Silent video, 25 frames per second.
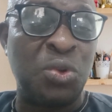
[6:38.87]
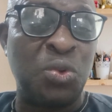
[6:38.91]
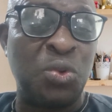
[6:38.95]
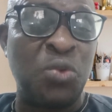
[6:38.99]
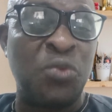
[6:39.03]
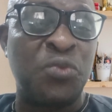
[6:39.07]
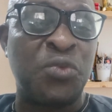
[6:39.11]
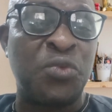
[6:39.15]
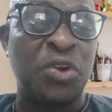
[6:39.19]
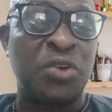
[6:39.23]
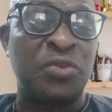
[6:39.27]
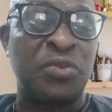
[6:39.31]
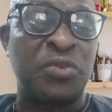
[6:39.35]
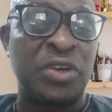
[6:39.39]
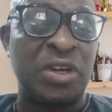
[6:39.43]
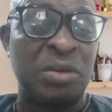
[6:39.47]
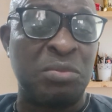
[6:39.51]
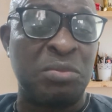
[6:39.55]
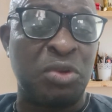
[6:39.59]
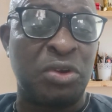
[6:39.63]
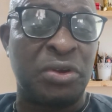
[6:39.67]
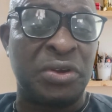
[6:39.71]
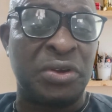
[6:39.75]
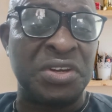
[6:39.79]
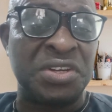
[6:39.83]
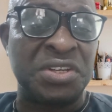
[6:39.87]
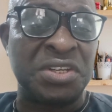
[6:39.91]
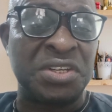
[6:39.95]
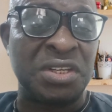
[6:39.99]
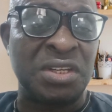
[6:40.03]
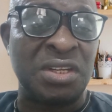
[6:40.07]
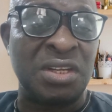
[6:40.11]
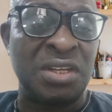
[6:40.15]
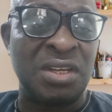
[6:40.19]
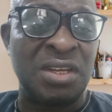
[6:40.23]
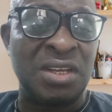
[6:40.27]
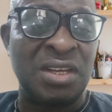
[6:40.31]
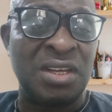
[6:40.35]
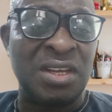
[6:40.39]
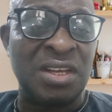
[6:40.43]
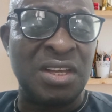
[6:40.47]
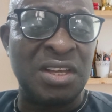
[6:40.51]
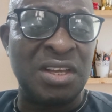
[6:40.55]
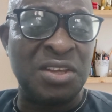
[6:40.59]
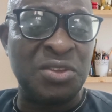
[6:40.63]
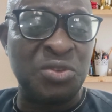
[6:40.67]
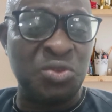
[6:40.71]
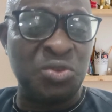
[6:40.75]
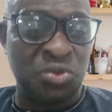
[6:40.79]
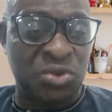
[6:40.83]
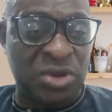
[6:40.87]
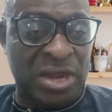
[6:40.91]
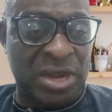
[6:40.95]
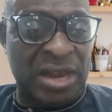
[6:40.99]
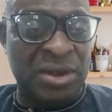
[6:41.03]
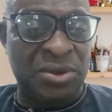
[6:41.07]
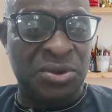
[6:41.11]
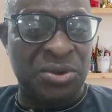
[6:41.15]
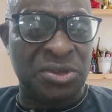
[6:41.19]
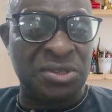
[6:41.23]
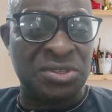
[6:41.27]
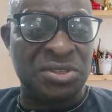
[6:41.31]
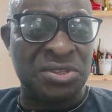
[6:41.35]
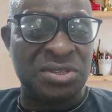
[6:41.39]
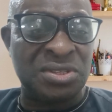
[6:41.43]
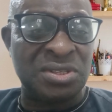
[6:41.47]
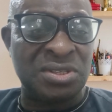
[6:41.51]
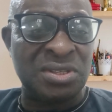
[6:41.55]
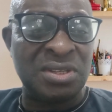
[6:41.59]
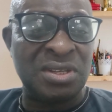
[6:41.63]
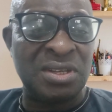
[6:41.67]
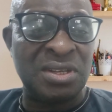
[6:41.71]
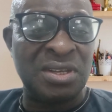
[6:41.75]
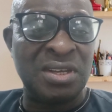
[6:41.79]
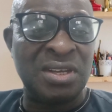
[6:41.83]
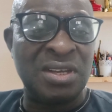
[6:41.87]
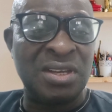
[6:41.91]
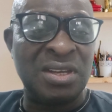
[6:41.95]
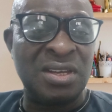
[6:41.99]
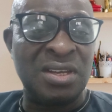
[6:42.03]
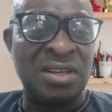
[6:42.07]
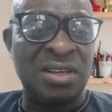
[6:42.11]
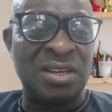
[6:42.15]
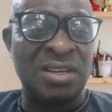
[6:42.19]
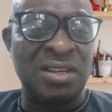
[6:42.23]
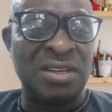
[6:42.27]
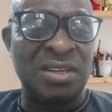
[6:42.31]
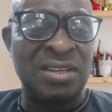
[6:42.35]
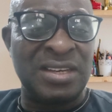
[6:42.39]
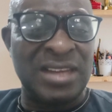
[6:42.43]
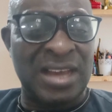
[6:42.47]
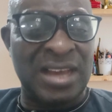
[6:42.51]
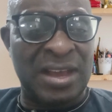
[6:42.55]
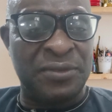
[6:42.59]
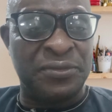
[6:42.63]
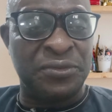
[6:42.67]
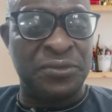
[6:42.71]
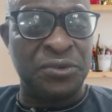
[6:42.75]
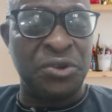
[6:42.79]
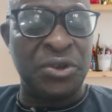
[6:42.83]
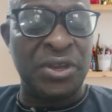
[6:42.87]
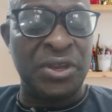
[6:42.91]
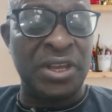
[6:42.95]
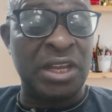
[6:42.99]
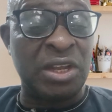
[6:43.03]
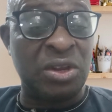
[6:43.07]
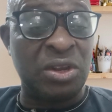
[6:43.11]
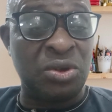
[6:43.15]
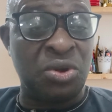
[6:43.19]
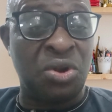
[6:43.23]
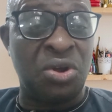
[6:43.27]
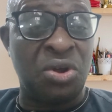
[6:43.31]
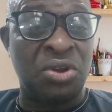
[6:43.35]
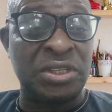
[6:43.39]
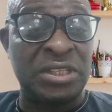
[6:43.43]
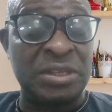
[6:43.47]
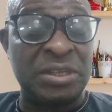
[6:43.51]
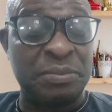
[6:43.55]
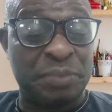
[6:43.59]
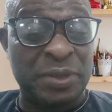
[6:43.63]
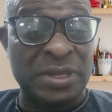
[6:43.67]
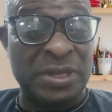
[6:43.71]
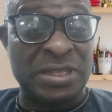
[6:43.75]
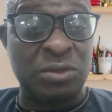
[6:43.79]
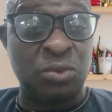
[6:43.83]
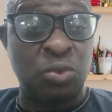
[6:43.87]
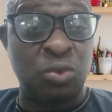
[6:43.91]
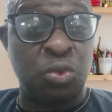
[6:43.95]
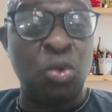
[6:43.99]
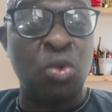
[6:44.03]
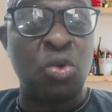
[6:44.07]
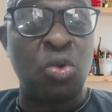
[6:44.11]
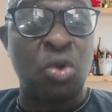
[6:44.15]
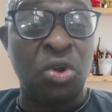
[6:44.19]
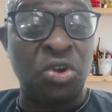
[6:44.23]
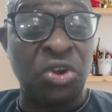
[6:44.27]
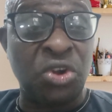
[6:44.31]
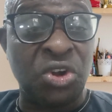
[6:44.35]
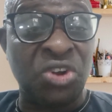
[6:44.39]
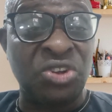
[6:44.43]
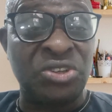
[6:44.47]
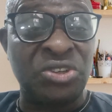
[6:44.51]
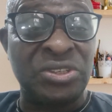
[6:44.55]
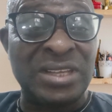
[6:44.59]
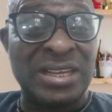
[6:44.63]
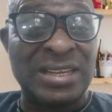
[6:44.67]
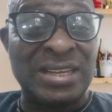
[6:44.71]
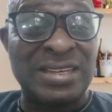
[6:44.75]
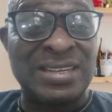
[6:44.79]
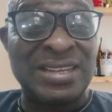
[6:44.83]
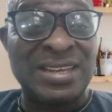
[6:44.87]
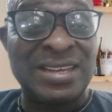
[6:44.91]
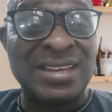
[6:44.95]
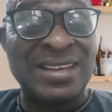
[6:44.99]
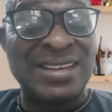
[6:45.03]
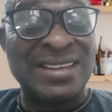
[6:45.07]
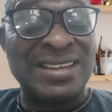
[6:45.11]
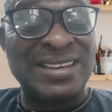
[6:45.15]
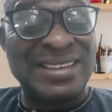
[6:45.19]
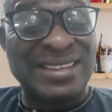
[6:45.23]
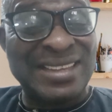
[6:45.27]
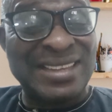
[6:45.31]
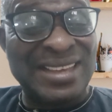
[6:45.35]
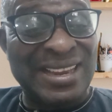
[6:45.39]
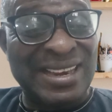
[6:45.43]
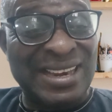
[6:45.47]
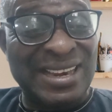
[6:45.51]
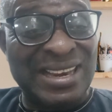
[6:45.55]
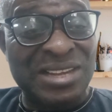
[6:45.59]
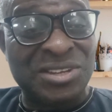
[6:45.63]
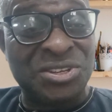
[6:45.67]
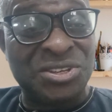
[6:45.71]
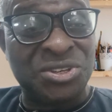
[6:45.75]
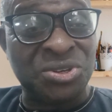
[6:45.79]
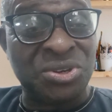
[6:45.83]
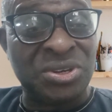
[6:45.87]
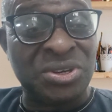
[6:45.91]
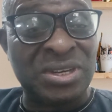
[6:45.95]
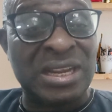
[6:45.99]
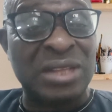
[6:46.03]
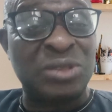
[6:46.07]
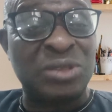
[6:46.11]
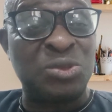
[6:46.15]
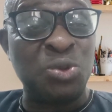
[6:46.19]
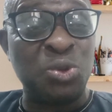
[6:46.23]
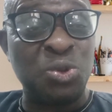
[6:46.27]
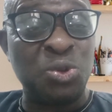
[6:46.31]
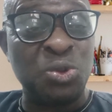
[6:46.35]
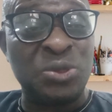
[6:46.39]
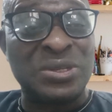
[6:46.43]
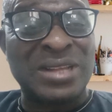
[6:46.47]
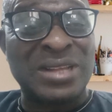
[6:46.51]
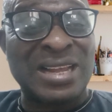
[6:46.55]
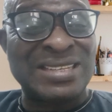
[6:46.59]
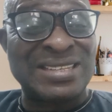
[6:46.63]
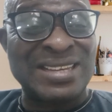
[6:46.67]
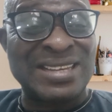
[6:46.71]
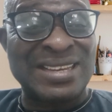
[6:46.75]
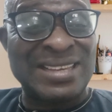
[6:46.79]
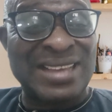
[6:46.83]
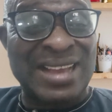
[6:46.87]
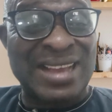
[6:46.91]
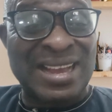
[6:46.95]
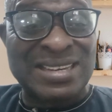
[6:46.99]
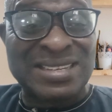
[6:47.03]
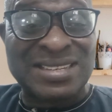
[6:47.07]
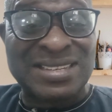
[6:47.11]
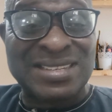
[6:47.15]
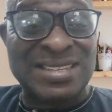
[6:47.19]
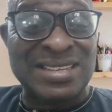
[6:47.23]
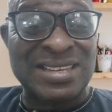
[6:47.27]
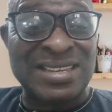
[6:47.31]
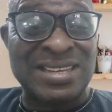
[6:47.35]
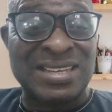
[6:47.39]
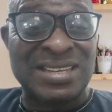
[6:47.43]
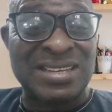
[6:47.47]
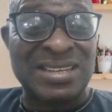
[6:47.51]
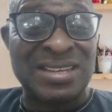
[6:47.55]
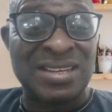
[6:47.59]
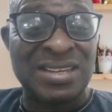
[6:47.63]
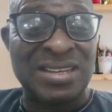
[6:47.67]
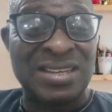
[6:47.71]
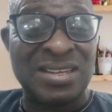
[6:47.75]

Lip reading: who fought for democracy, you cannot therefore ignore the person who conducted the election that you use as a yardstick